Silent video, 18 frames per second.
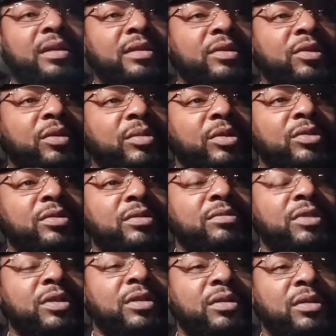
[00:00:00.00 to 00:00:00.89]
It's
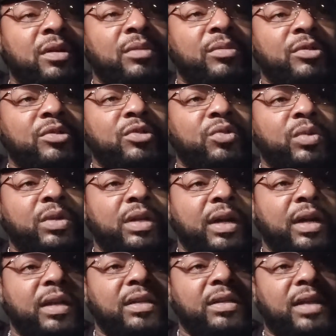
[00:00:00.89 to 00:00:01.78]
almost, you know, almost
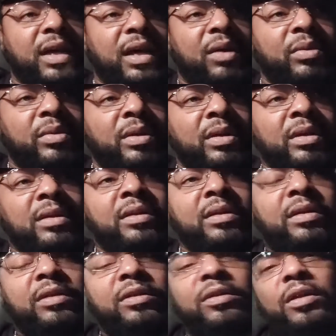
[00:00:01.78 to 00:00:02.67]
$20 an hour,
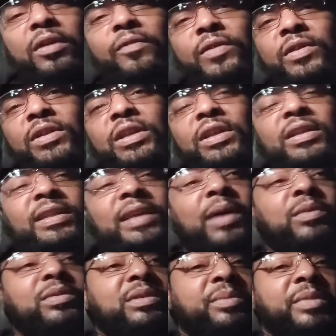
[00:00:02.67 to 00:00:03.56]
you know, for 6
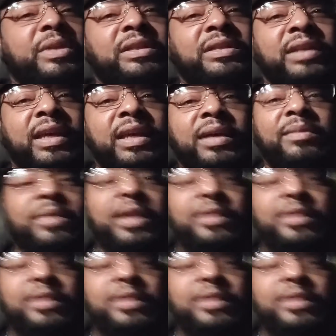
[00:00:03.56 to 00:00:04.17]
hours of my time.